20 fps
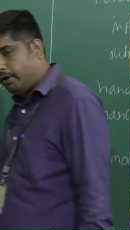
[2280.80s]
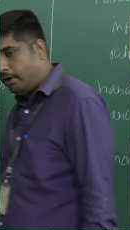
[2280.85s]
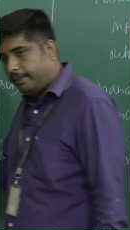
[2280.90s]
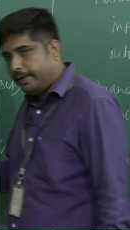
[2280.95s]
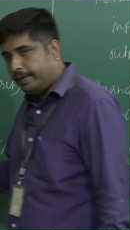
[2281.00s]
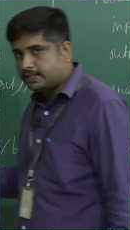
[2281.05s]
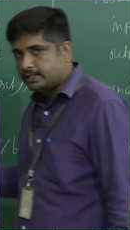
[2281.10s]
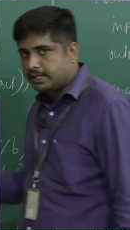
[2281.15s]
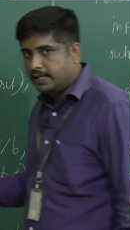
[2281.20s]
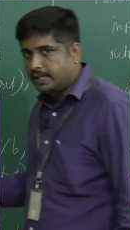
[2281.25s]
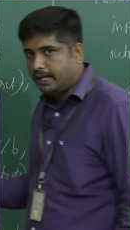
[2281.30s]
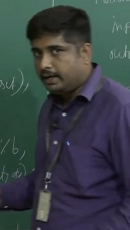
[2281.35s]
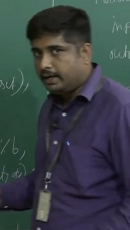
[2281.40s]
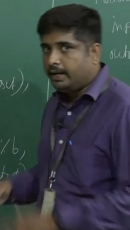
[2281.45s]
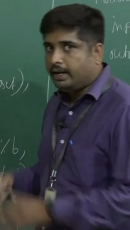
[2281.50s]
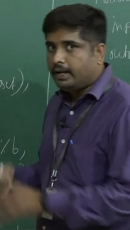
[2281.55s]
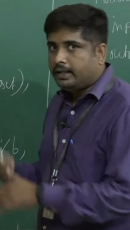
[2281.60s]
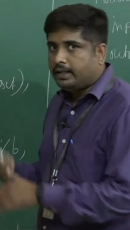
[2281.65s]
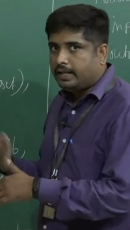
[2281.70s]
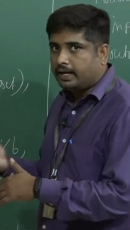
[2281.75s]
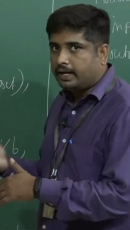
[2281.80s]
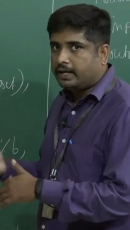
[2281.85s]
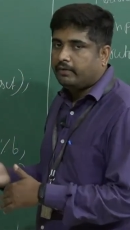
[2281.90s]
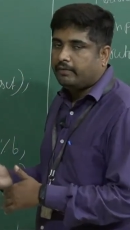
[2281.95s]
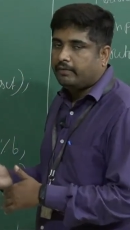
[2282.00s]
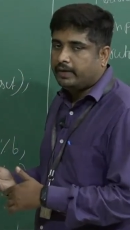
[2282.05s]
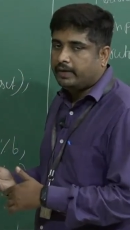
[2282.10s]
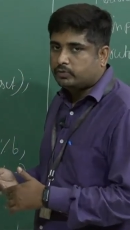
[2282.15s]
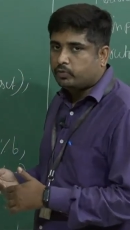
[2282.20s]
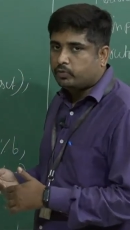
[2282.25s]
Obviously the
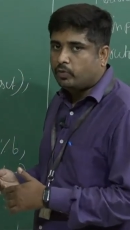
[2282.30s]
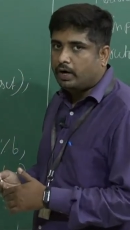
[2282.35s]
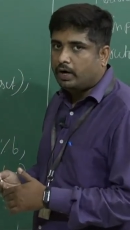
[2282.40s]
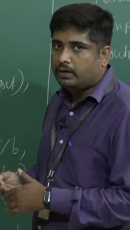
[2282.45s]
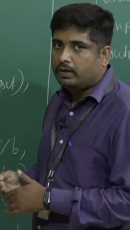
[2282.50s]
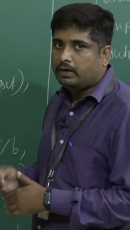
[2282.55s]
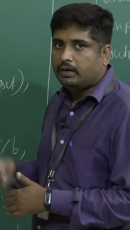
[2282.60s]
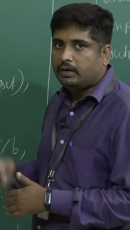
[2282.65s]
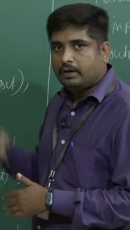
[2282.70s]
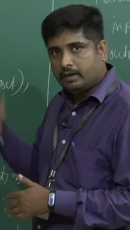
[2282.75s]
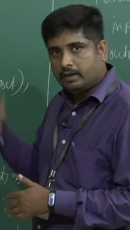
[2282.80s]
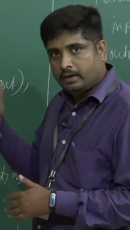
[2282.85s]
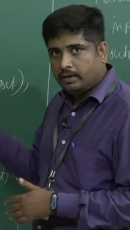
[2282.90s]
q is what?